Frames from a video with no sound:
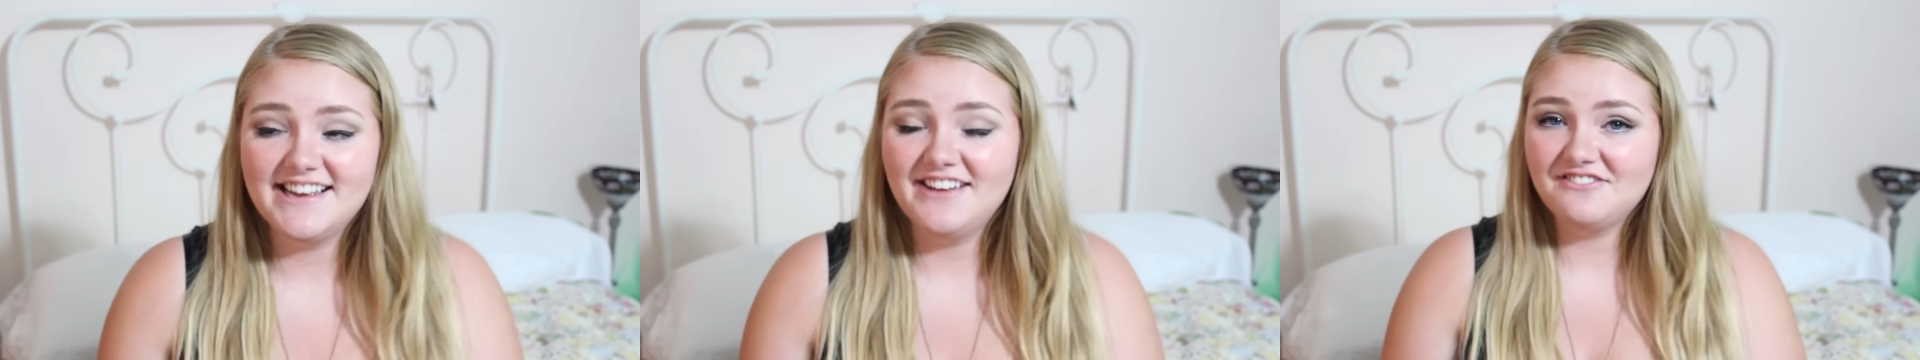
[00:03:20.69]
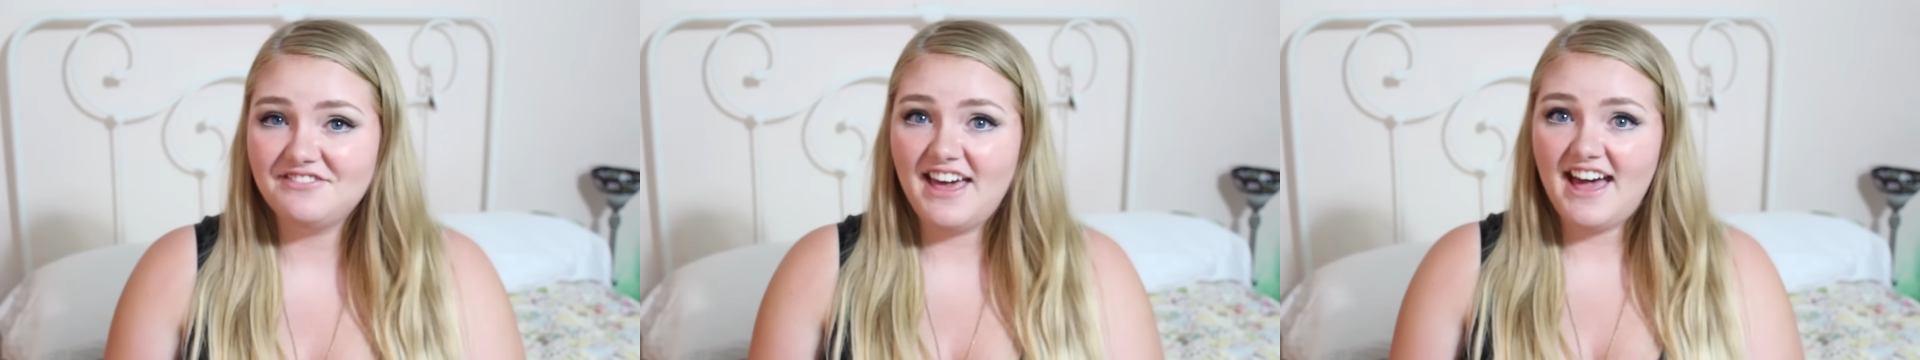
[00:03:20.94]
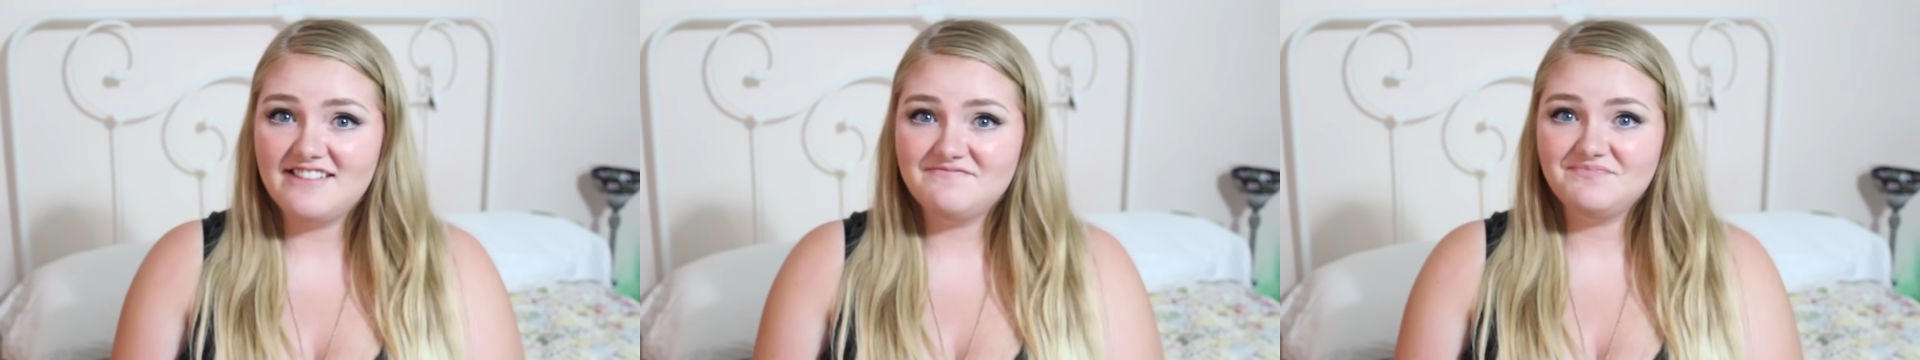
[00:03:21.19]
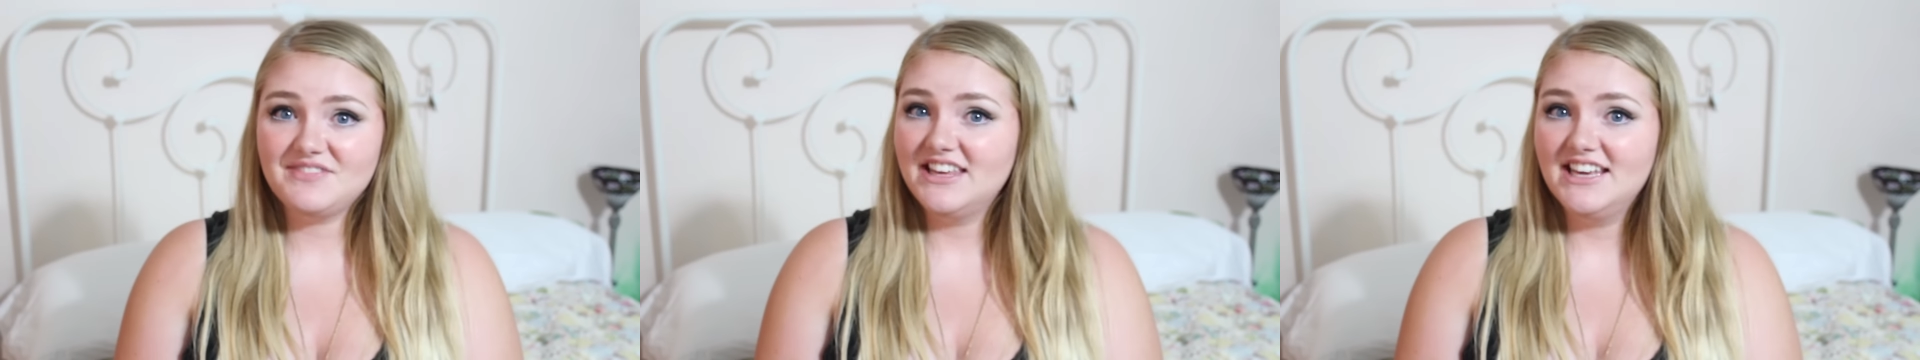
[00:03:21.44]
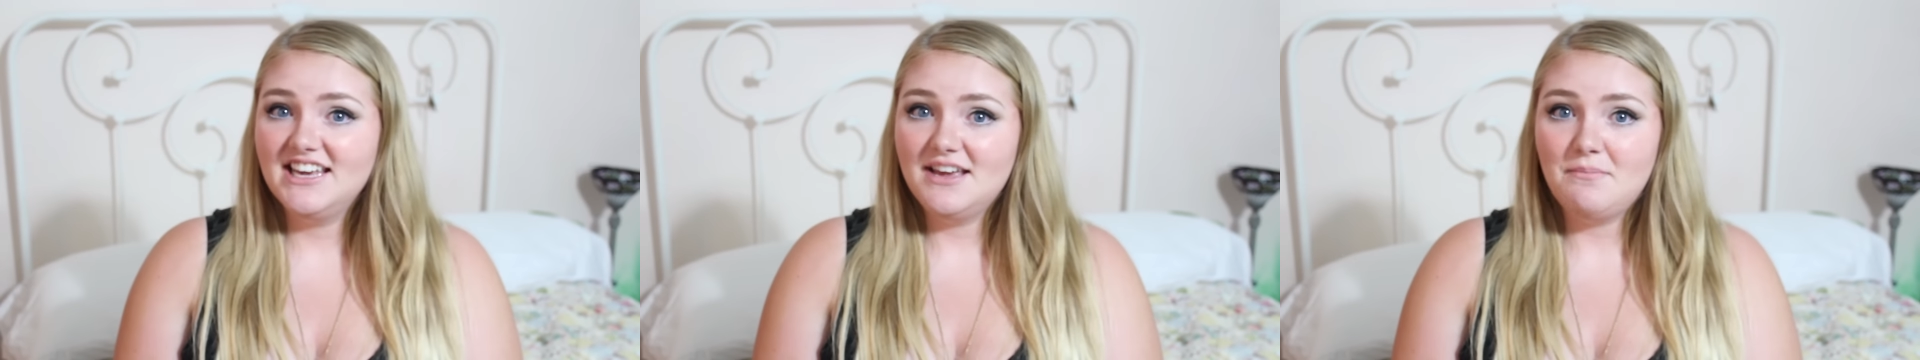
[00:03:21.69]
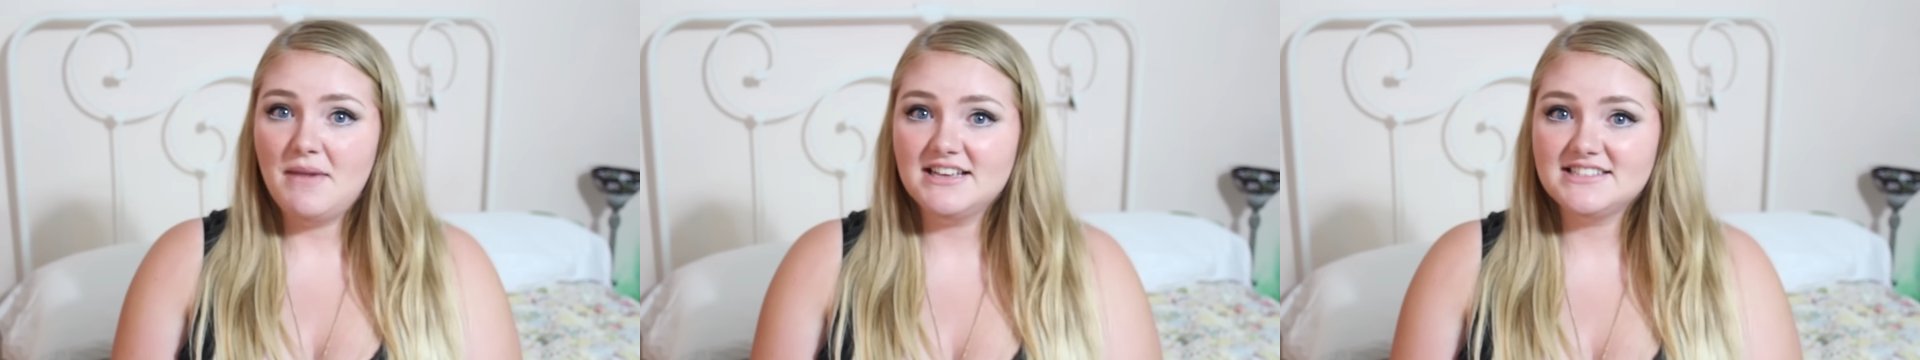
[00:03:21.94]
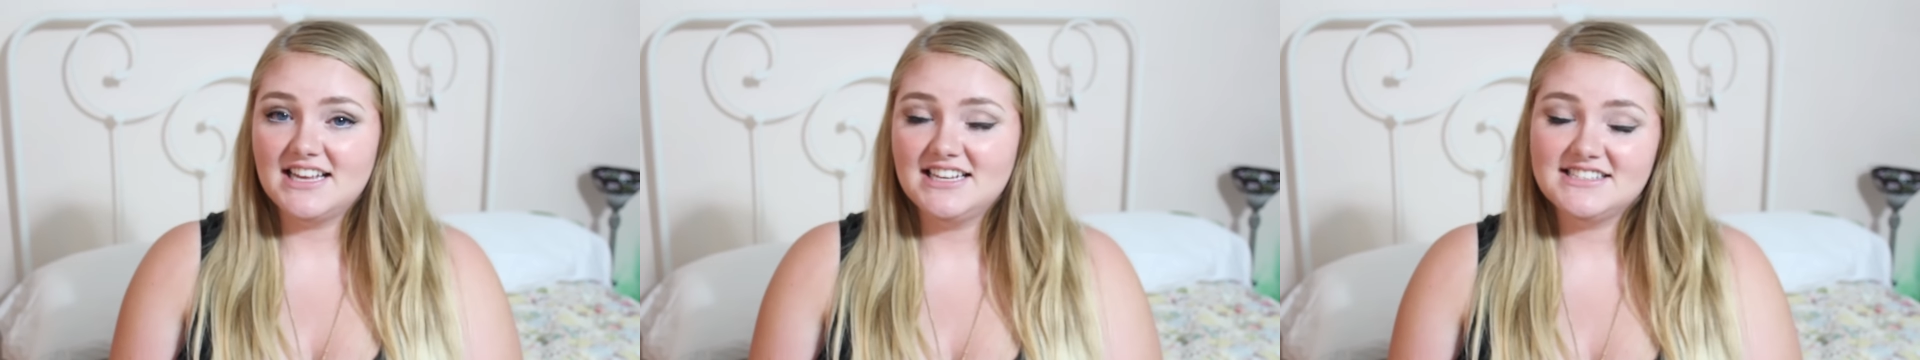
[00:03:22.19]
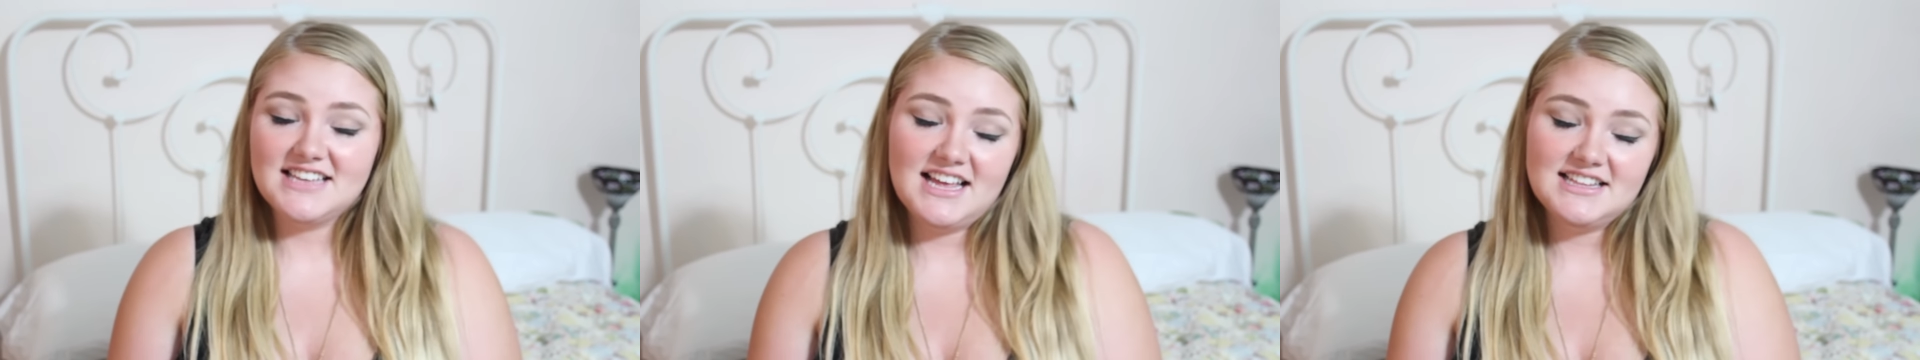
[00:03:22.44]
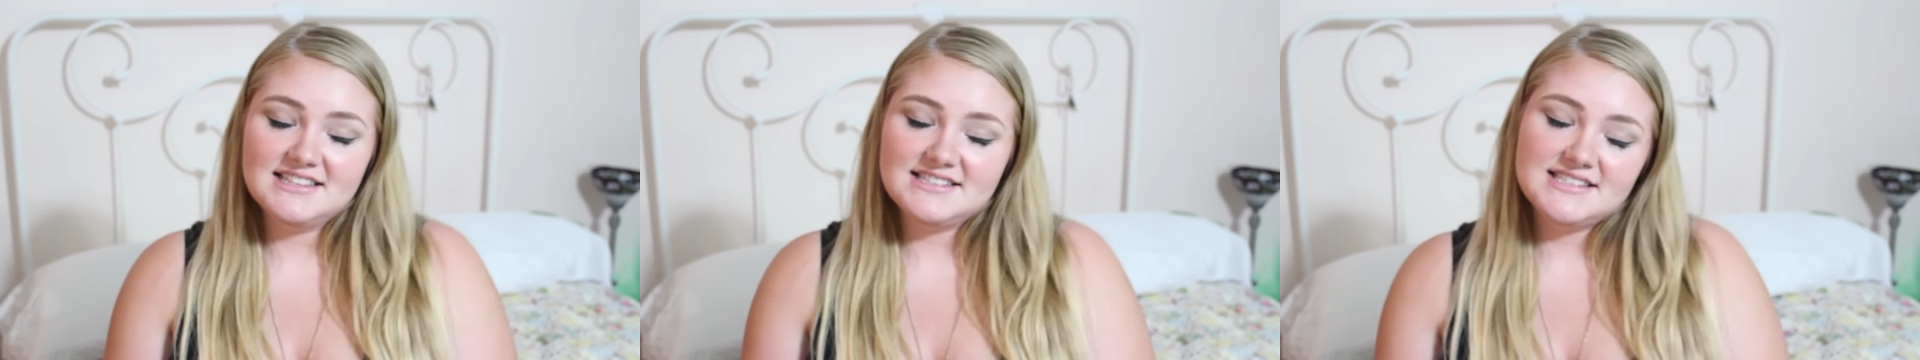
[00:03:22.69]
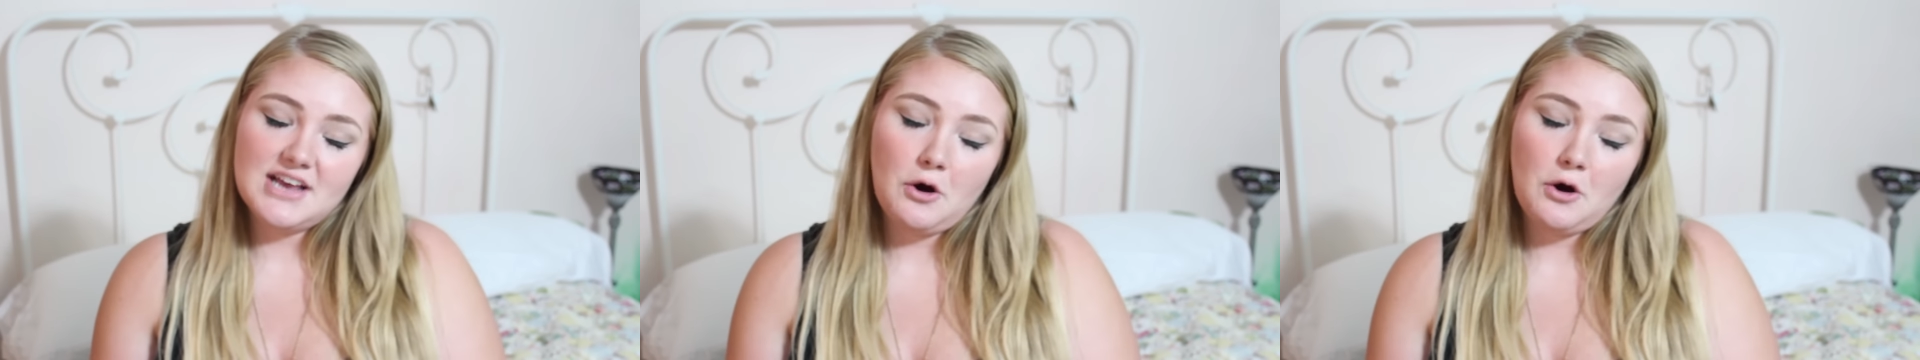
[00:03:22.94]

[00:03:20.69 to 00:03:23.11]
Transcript: if that makes any sense,